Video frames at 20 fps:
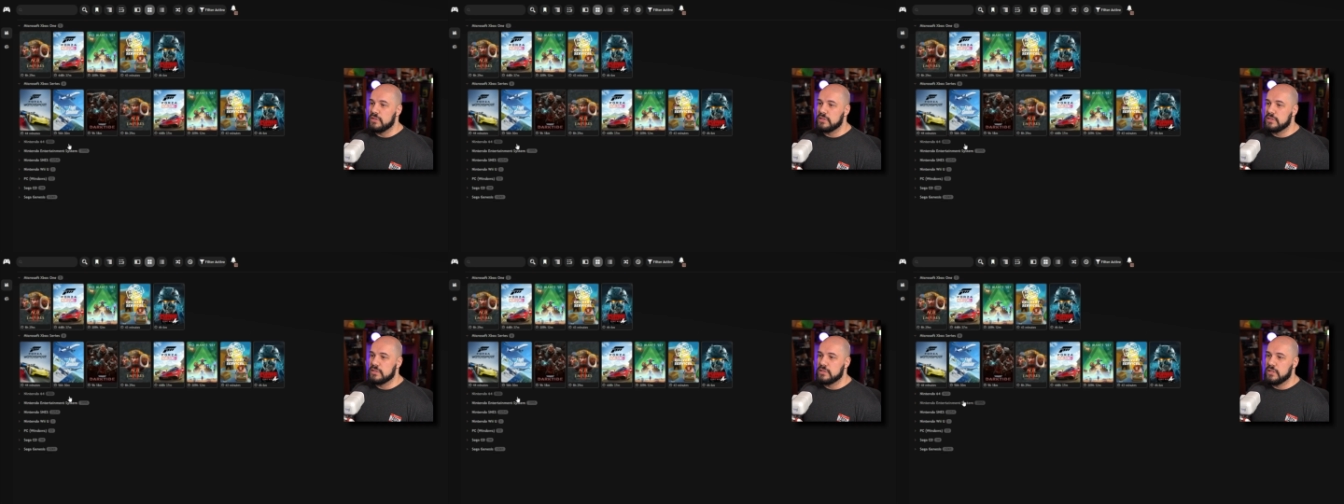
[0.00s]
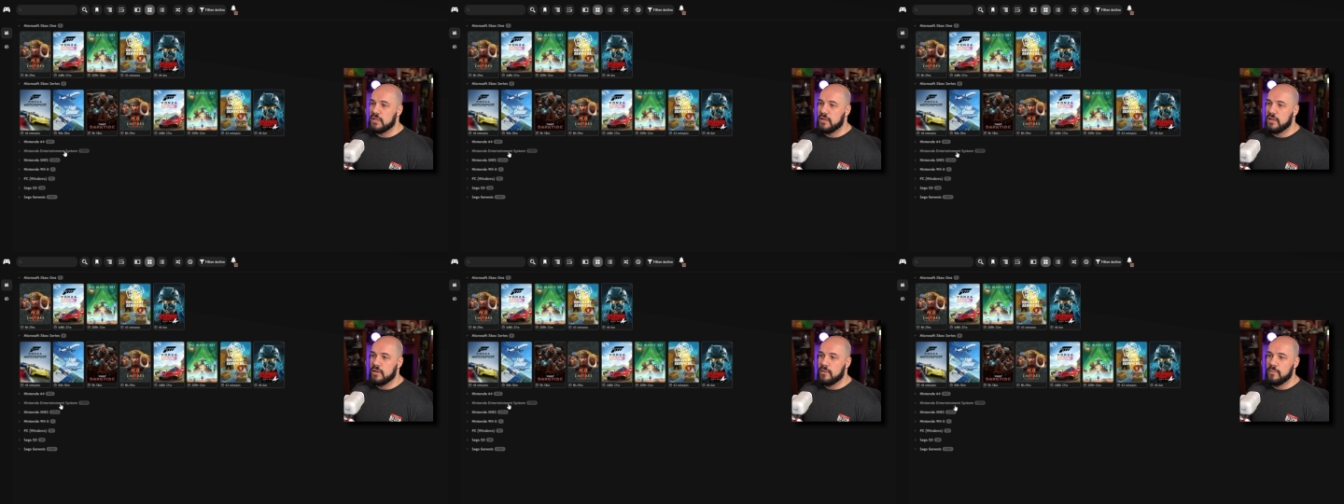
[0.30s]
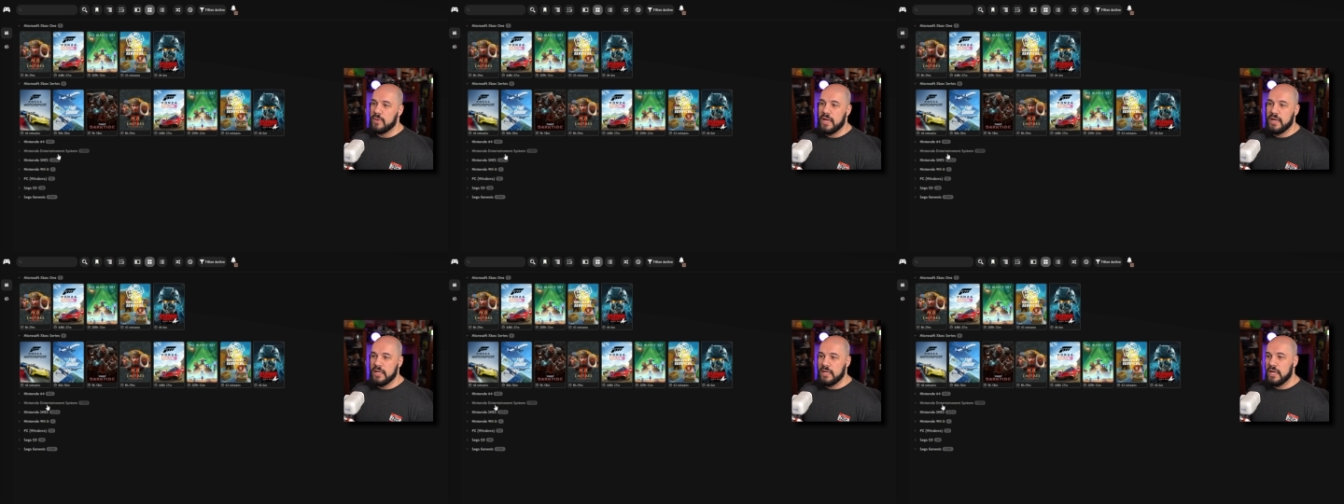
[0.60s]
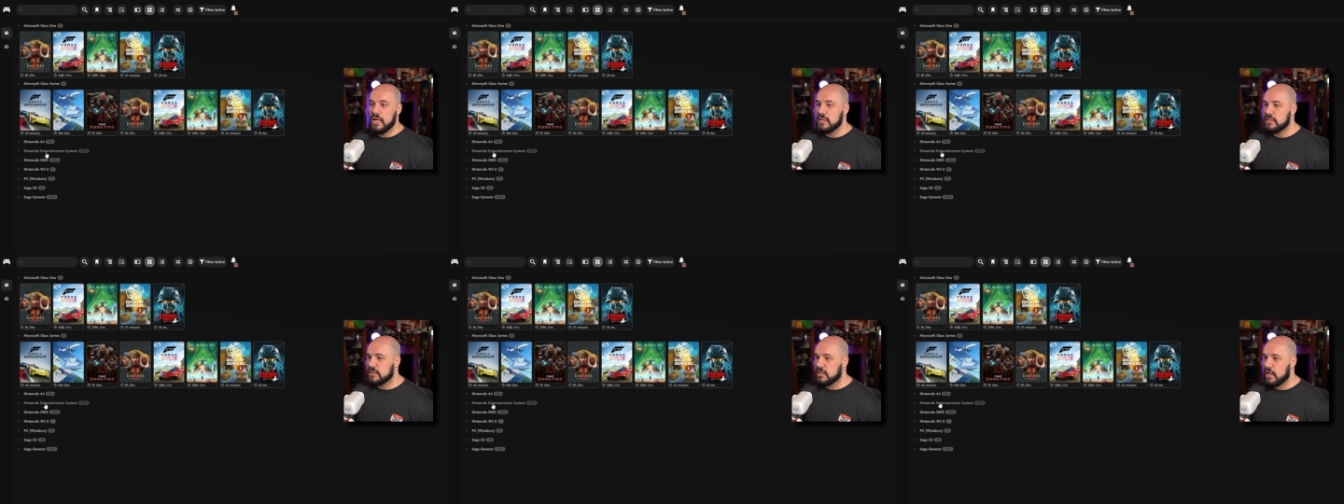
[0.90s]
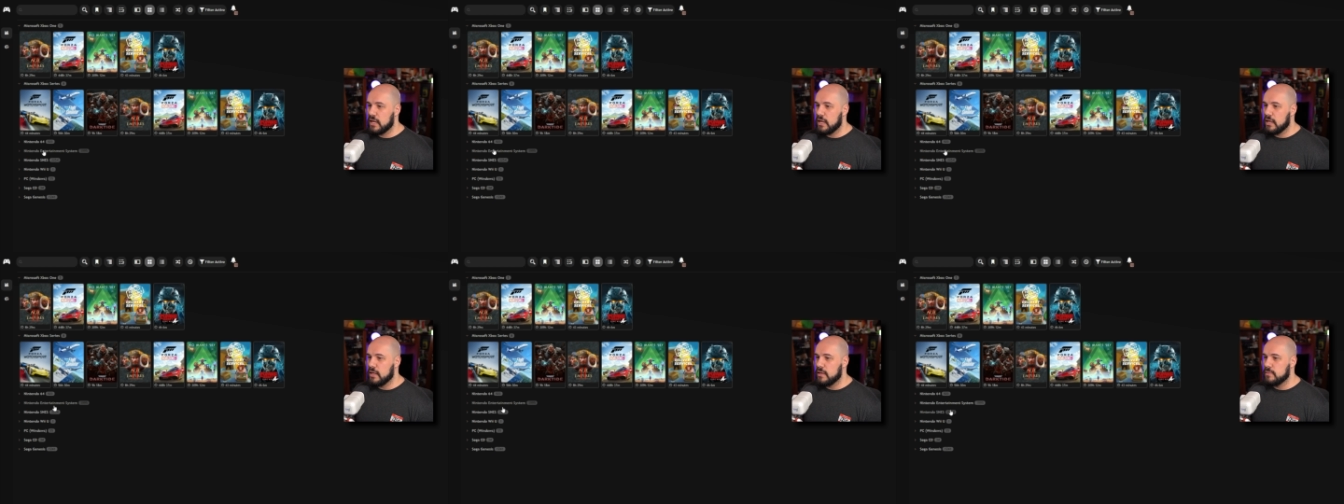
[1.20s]
some NES
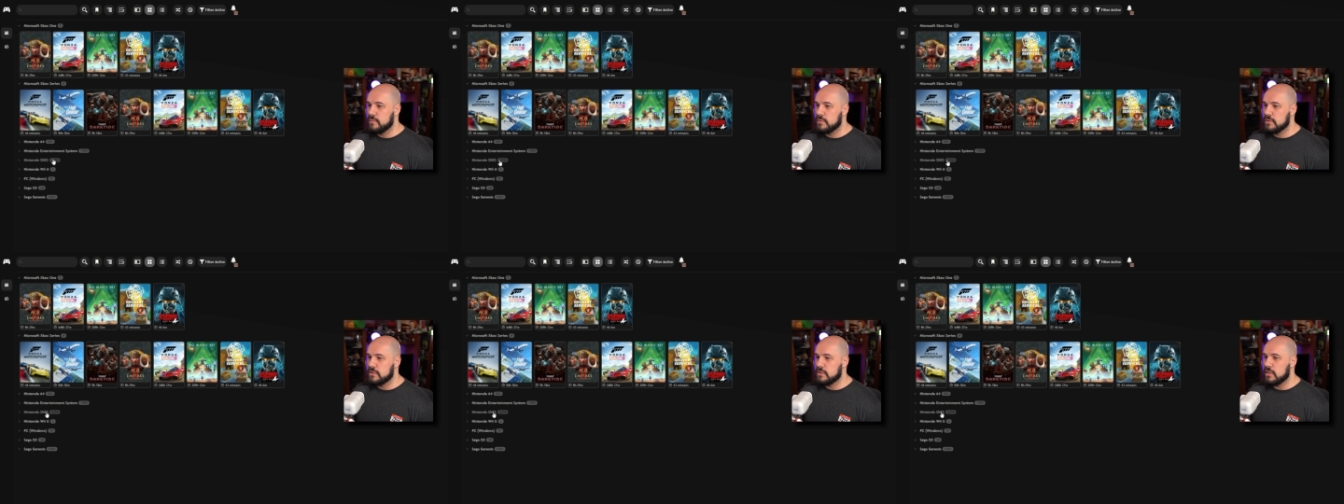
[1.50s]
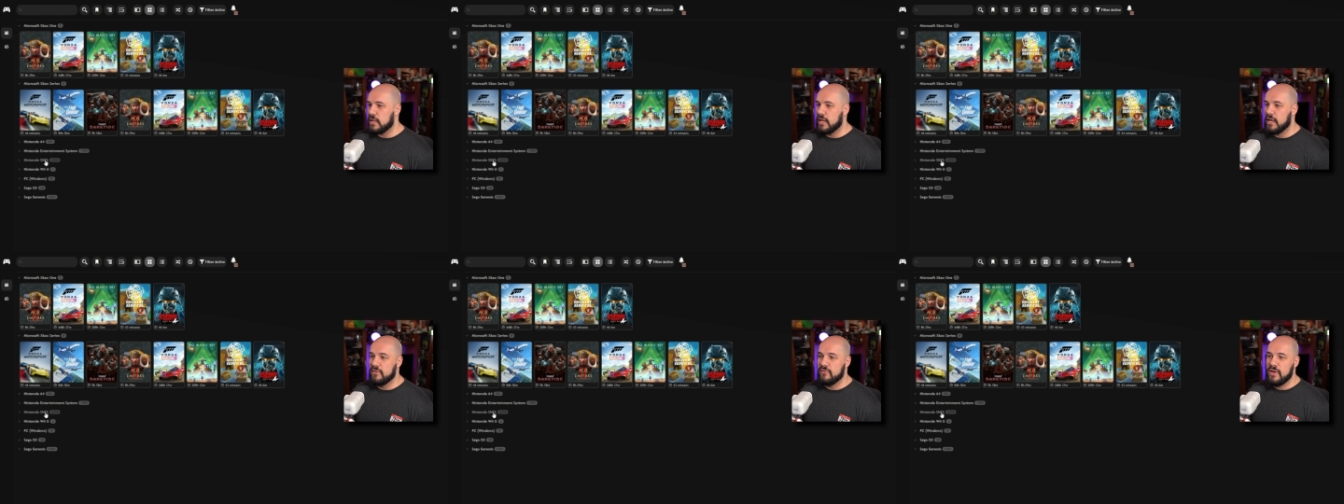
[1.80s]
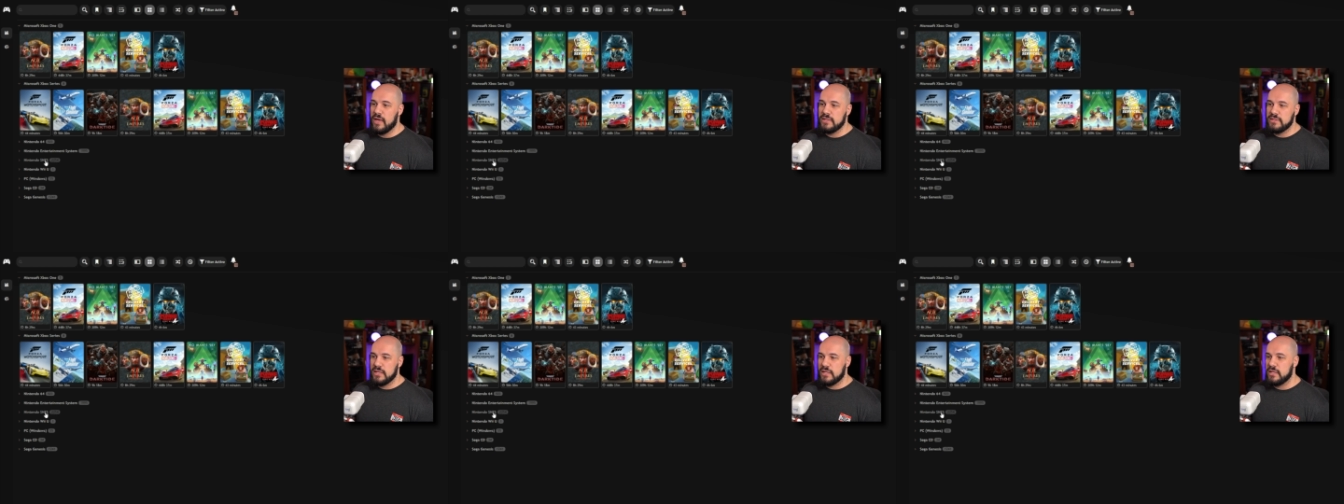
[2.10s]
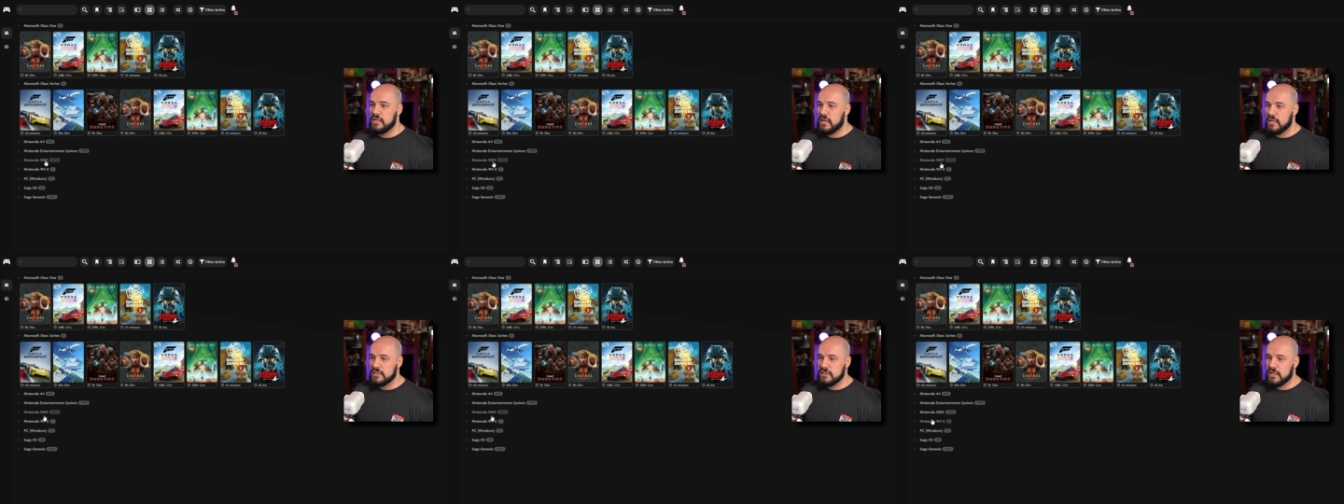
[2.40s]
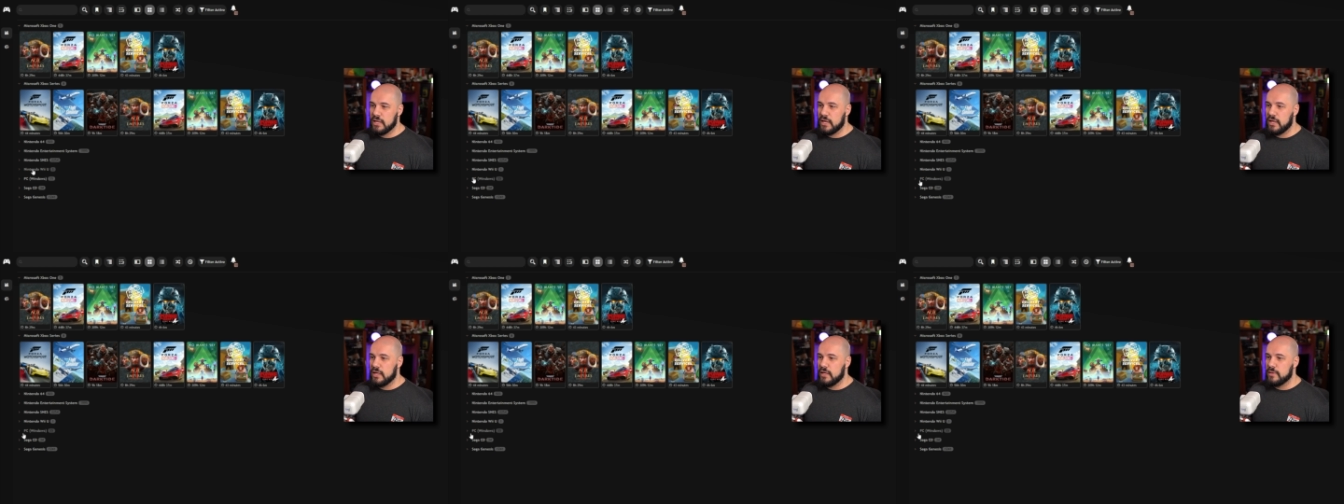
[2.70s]
games. I have SNES
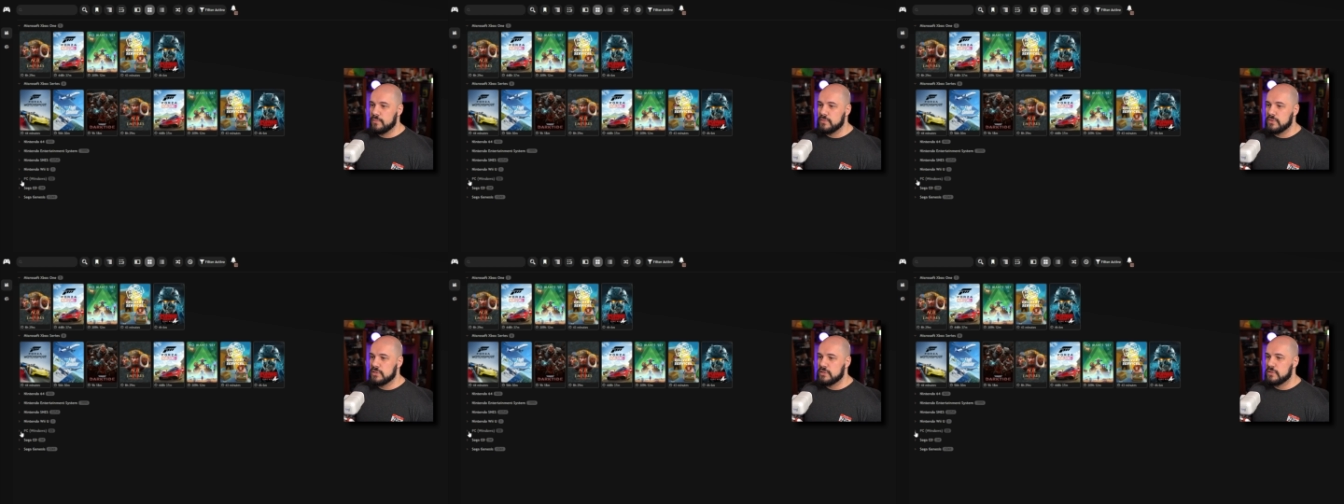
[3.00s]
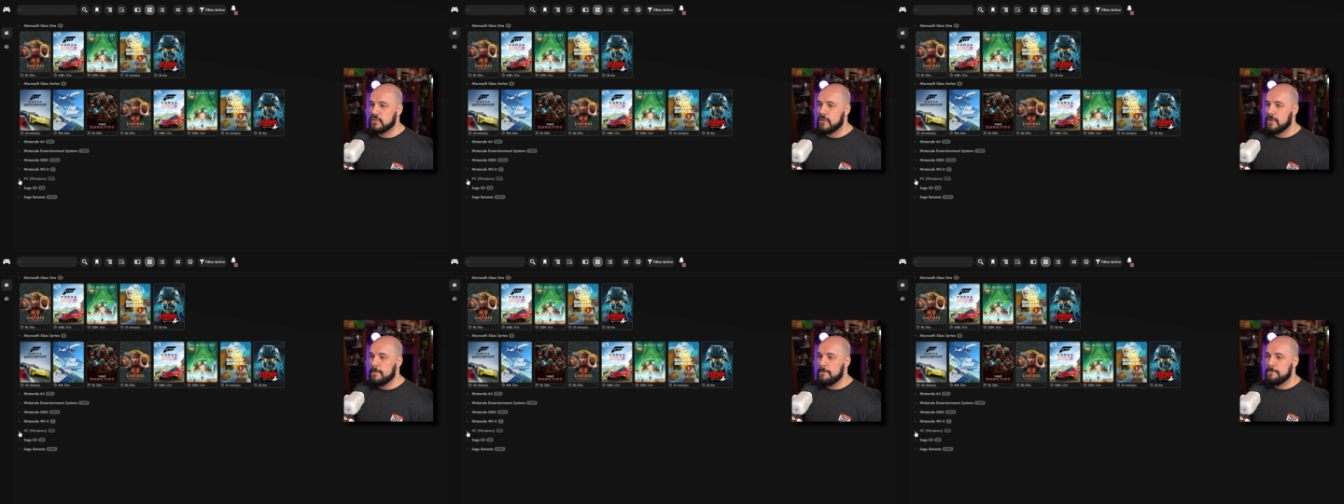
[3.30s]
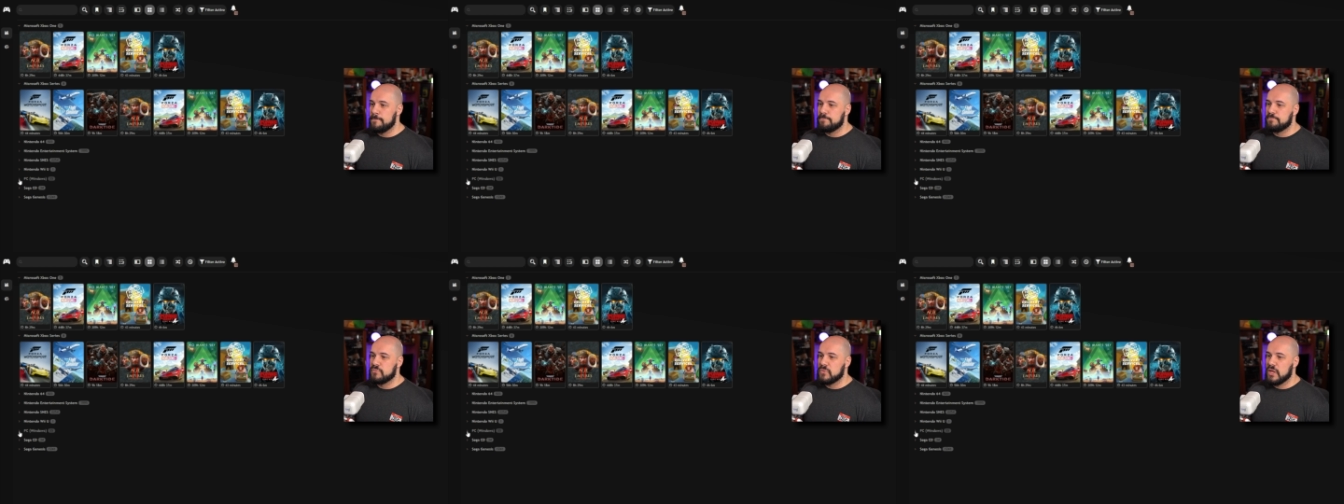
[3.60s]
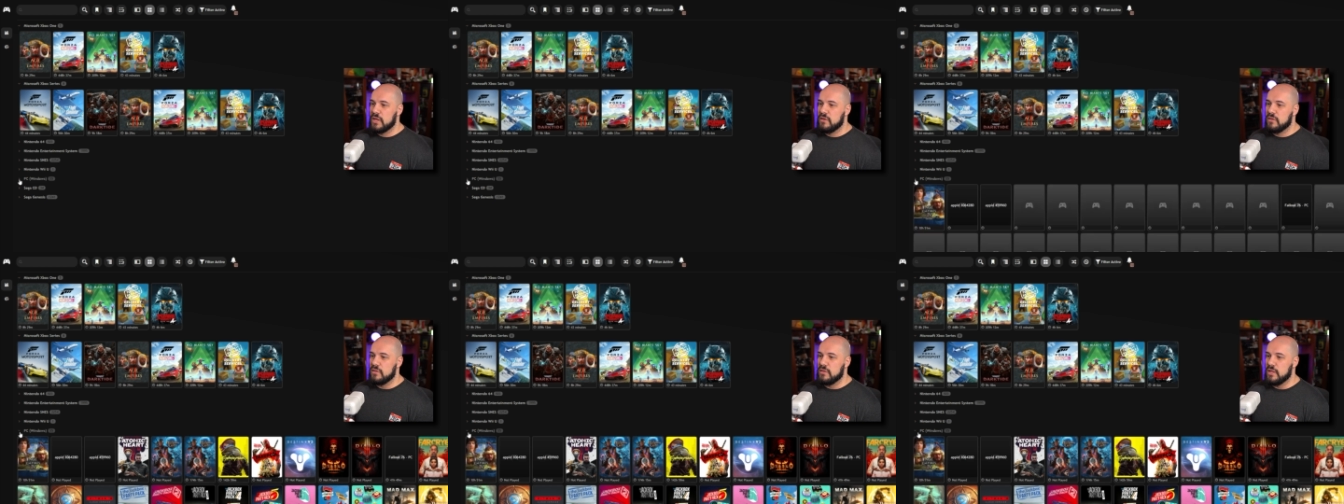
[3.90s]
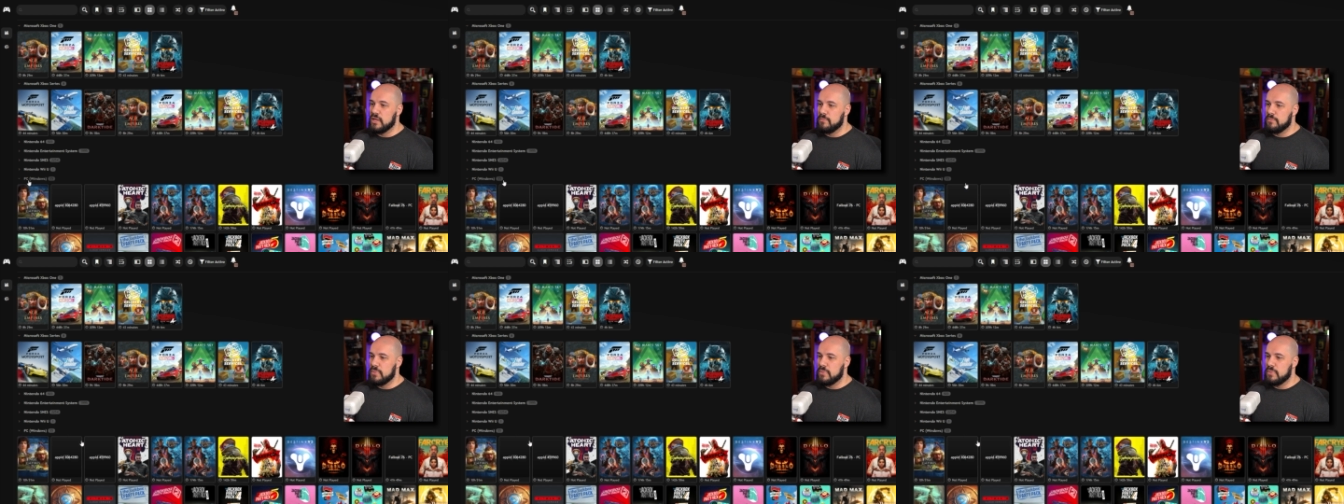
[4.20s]
games. The